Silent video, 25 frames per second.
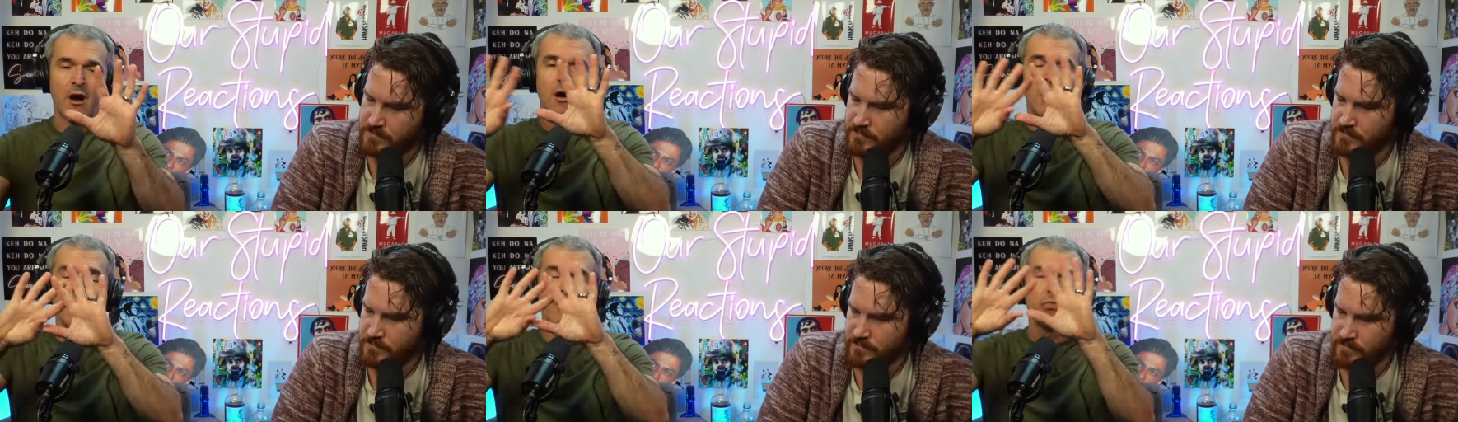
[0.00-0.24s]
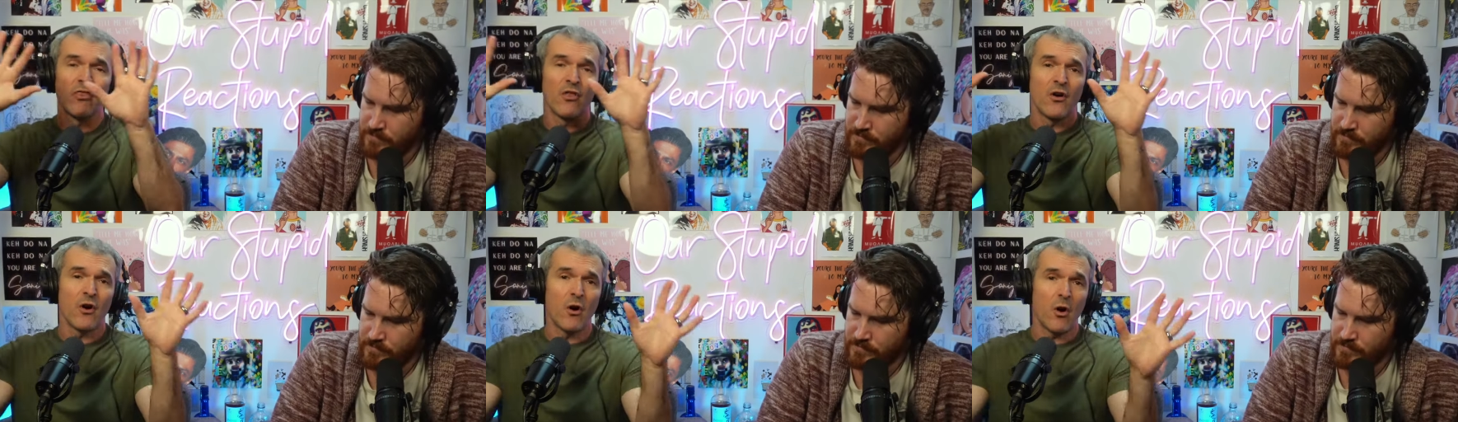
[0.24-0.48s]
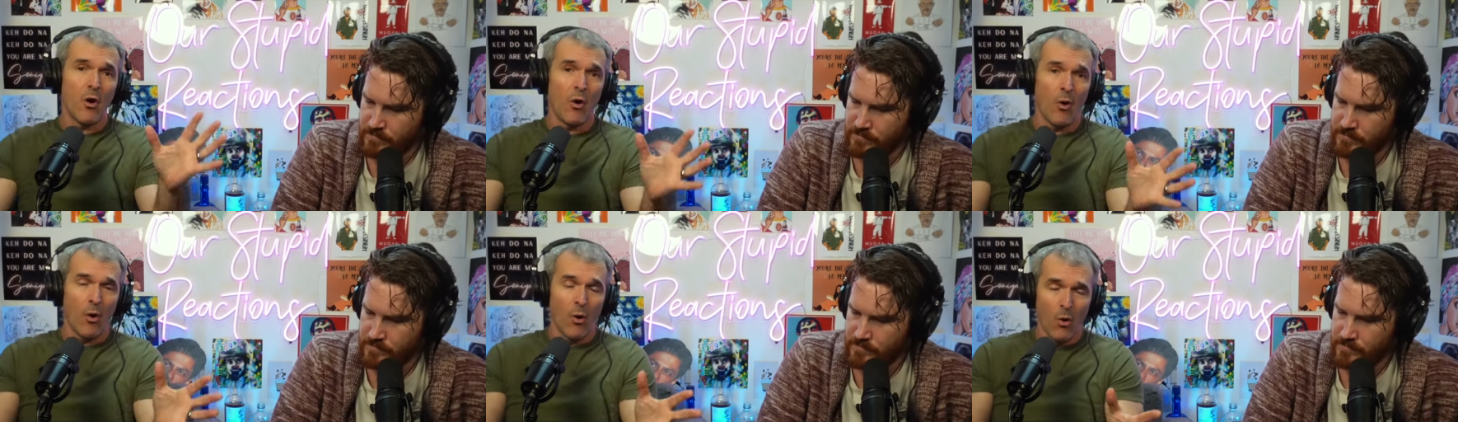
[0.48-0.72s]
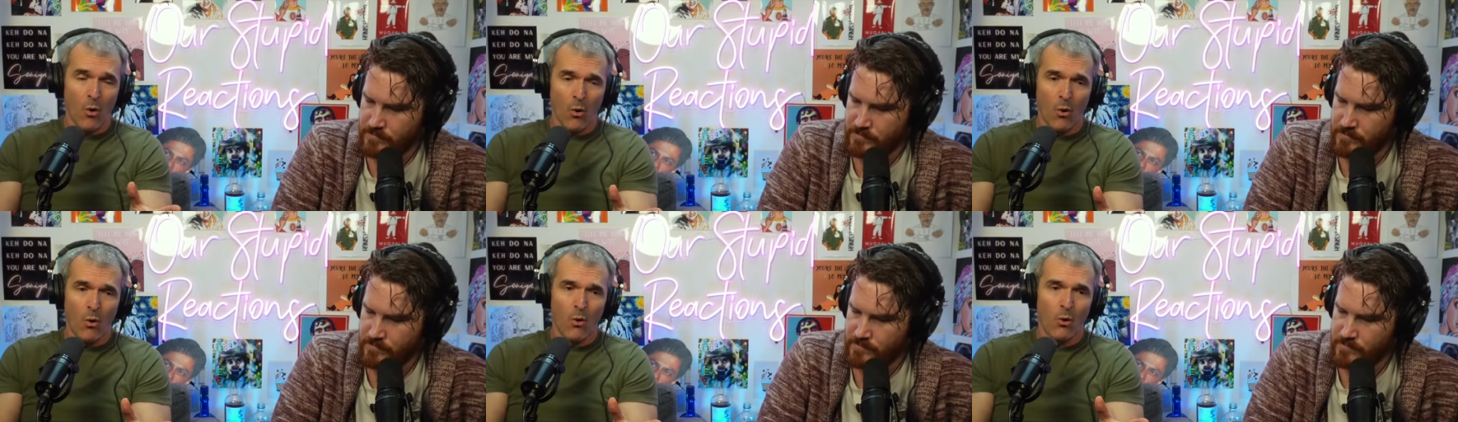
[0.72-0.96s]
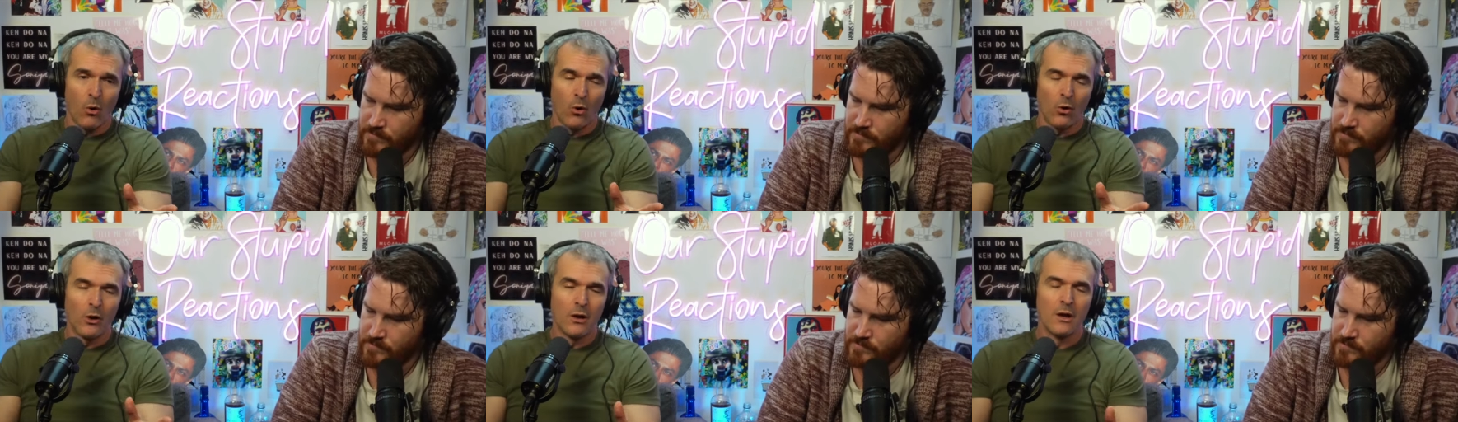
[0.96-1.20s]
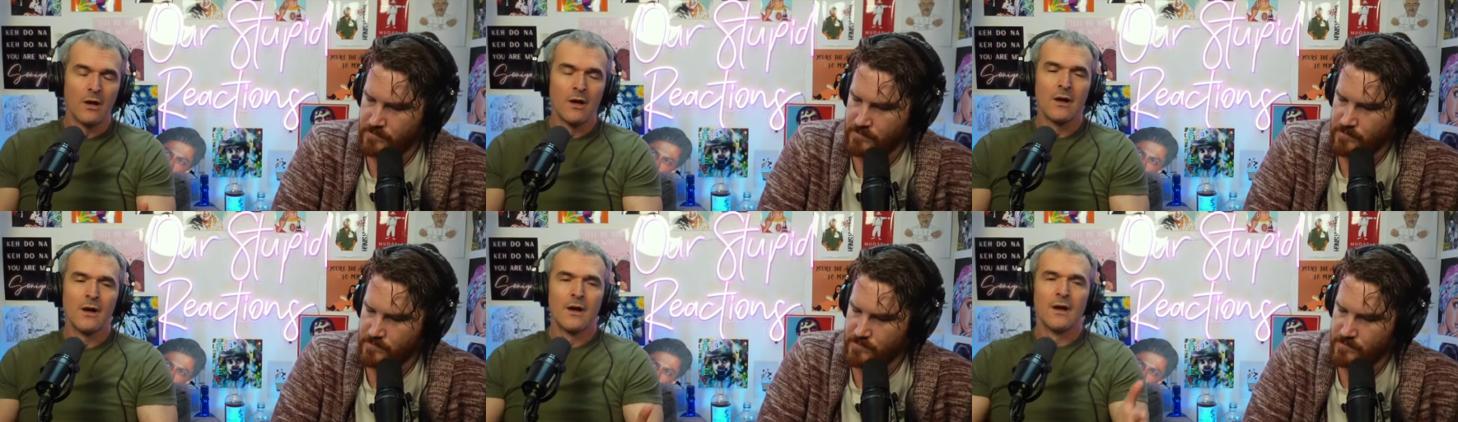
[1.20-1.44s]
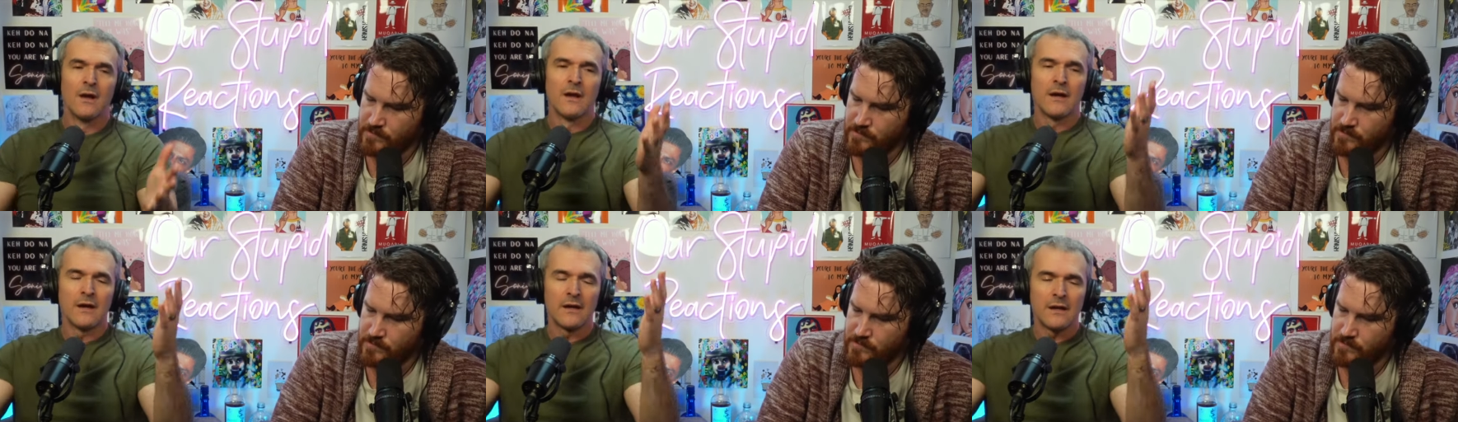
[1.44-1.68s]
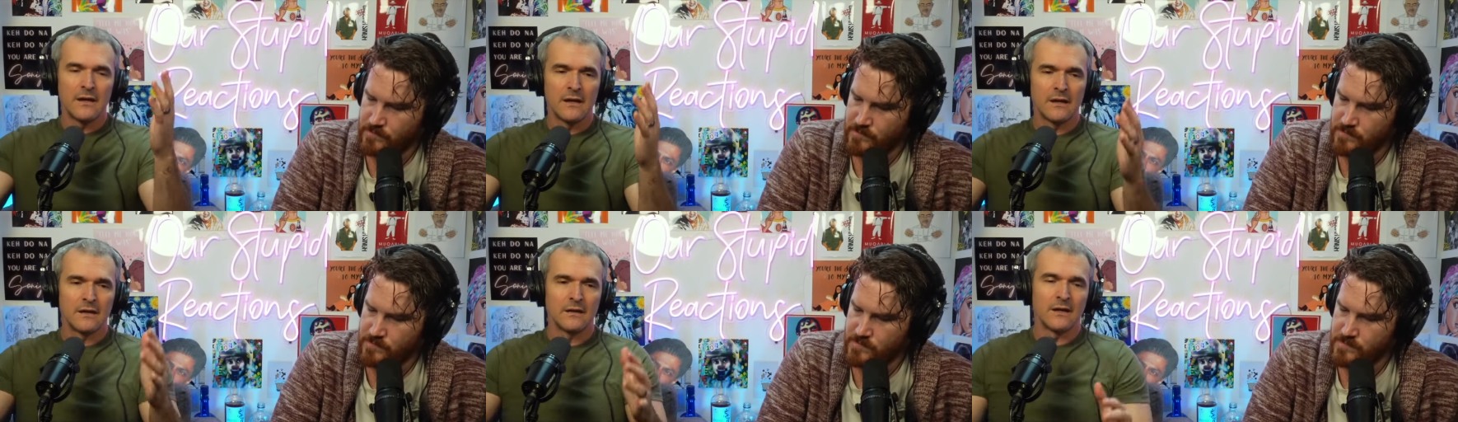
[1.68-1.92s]
Speaker 1: on the whole,
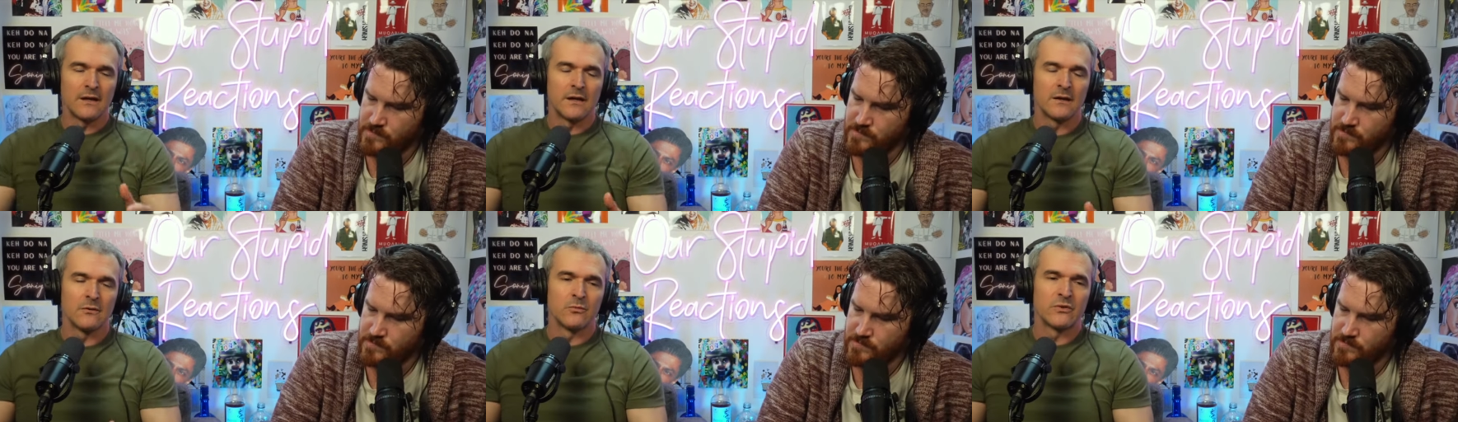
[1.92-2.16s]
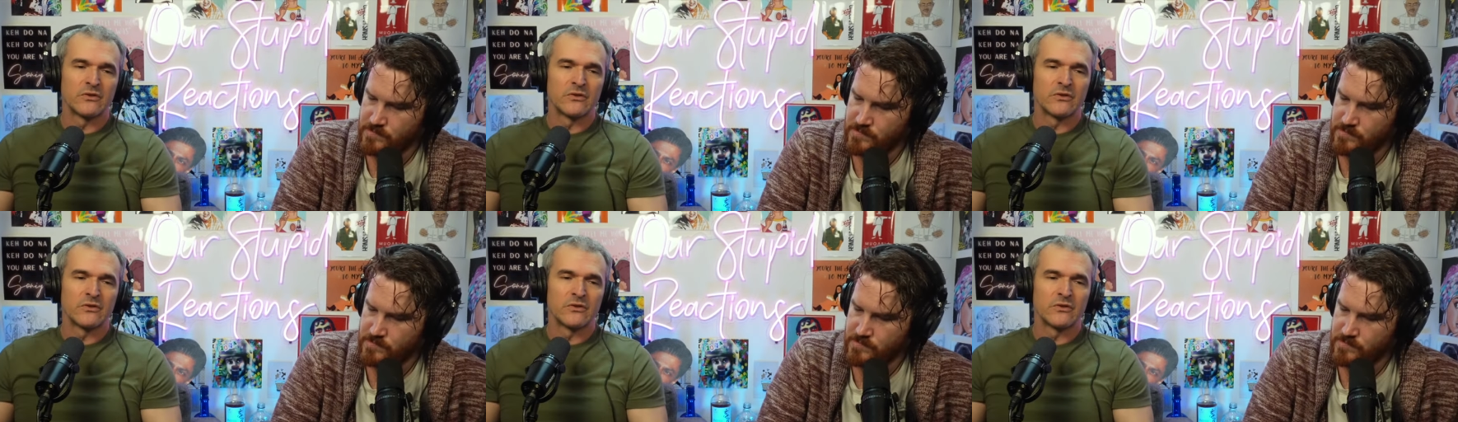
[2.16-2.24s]
it it